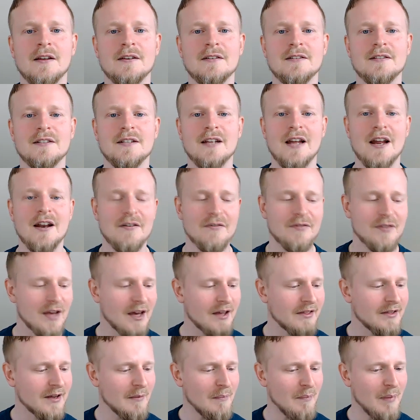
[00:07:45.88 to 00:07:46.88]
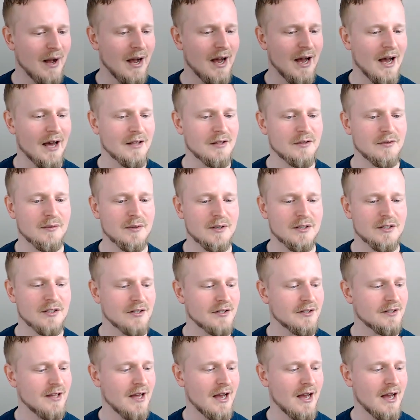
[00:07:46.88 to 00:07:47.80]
Instead of the other path, which is